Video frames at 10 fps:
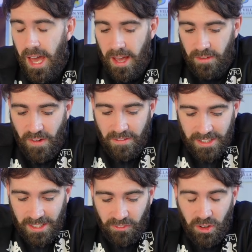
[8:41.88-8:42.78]
A very
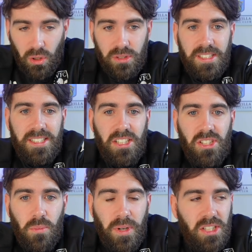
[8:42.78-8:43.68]
difficult
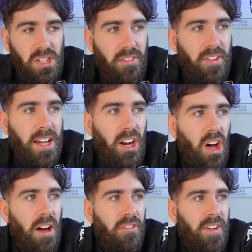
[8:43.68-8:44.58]
decision, which I think a
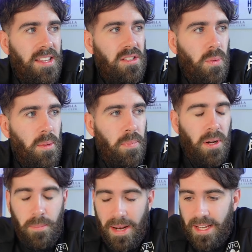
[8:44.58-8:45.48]
lot of fans were
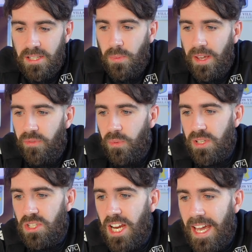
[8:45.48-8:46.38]
perplexed with,
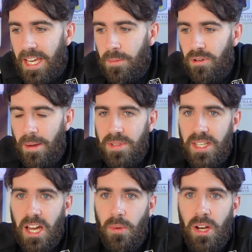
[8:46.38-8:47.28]
was Jacob
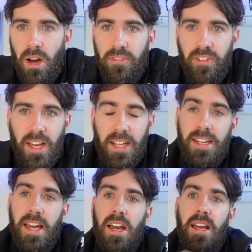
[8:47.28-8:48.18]
Ramsey going off
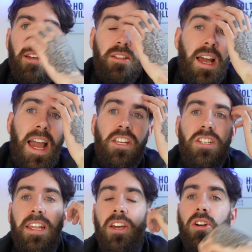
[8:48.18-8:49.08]
and
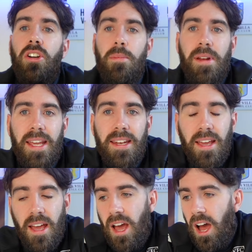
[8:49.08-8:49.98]
Ashley Young coming in.
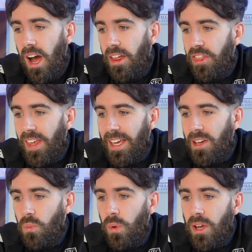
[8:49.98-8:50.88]
I
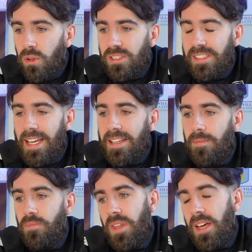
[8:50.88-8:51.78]
think we all
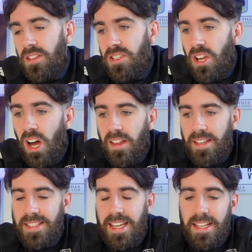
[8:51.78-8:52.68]
said at the start of the
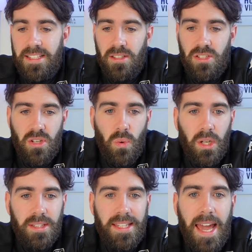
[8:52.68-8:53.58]
season,
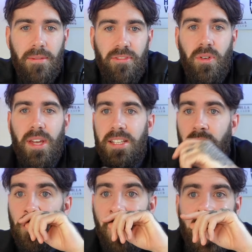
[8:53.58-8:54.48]
squad depth is
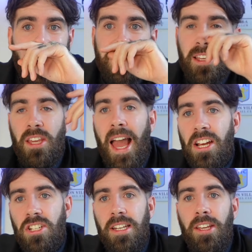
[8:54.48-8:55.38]
great.
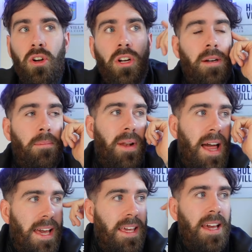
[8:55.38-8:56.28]
Ashley Young can
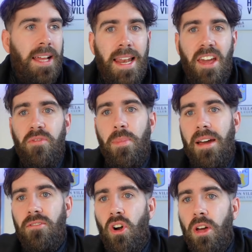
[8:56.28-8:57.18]
play left
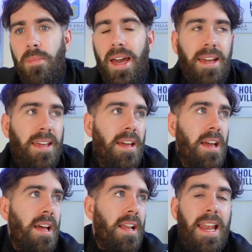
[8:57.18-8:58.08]
back, right back,
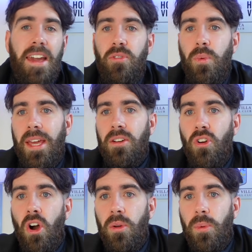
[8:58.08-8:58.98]
left wing,
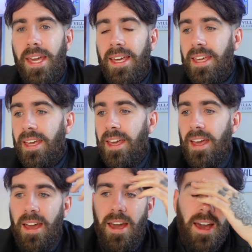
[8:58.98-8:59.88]
right wing,
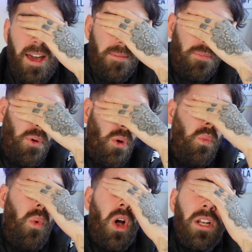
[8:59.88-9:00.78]
but
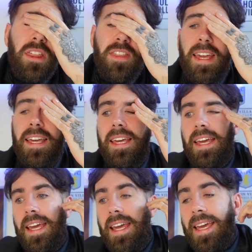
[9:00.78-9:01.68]
one thing
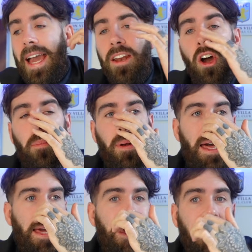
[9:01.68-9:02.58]
he cannot
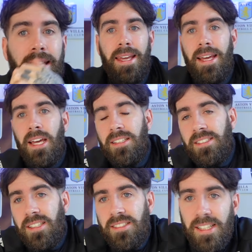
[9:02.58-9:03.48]
play
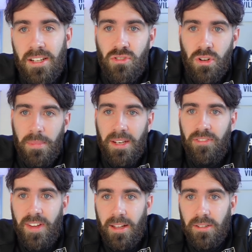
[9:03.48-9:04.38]
is central
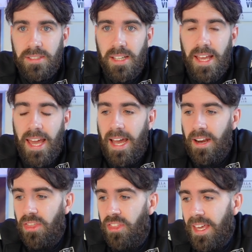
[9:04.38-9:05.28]
midfield, and
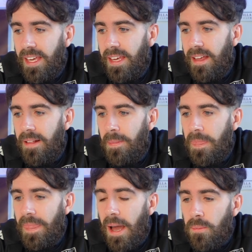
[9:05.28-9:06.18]
I think
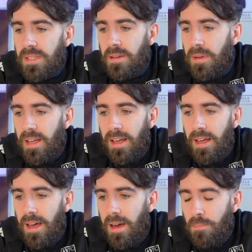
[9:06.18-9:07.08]
that was a
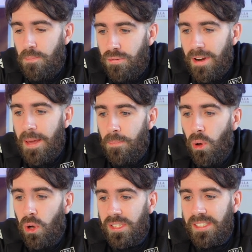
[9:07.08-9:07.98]
pretty
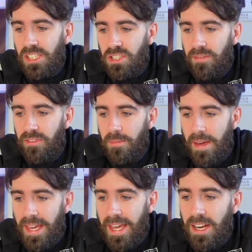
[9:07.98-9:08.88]
poor decision for
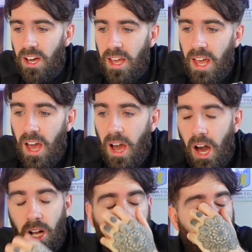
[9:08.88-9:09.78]
me. And
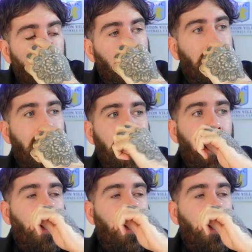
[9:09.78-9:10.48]
I kind of get it.